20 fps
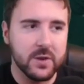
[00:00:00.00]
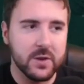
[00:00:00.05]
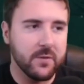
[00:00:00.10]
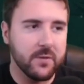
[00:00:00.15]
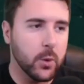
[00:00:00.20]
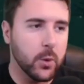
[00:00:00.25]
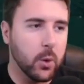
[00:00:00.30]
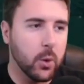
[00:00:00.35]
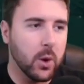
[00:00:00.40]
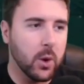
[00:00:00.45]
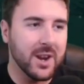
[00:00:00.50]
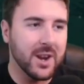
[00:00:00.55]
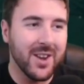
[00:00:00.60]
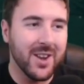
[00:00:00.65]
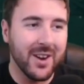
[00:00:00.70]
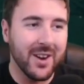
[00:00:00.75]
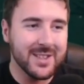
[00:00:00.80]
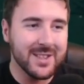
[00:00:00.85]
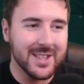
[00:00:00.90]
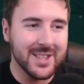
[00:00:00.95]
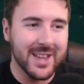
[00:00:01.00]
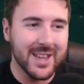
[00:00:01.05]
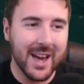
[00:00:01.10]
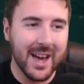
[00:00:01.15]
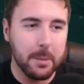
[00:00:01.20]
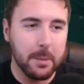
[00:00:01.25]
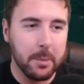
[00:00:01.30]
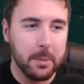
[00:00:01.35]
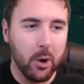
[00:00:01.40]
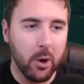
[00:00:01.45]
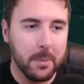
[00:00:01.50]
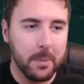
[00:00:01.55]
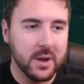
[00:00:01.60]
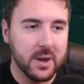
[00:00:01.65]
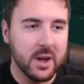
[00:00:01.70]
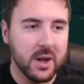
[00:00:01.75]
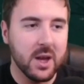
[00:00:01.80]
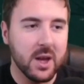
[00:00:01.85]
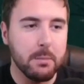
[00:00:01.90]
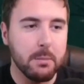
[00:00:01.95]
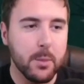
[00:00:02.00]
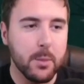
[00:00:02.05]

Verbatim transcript: to 4, 90k a pop.